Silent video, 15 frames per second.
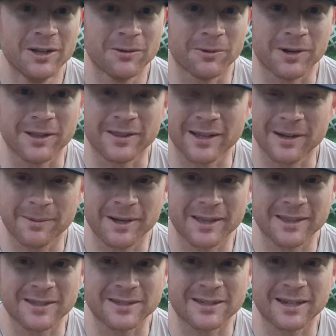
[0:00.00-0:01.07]
What do you think about
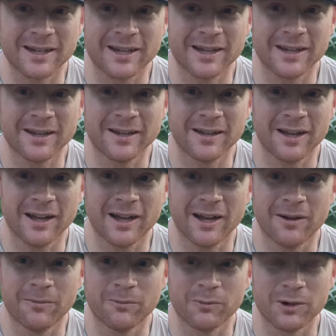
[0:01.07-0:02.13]
this die?
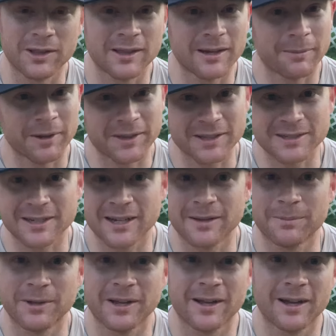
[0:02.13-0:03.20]
What do you think about this kind
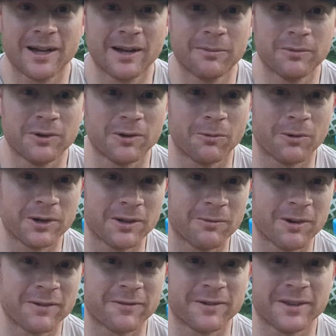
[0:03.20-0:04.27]
of pickup? What do you
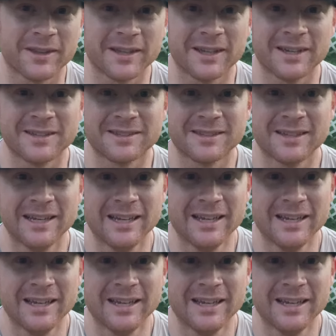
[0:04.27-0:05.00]
want for this?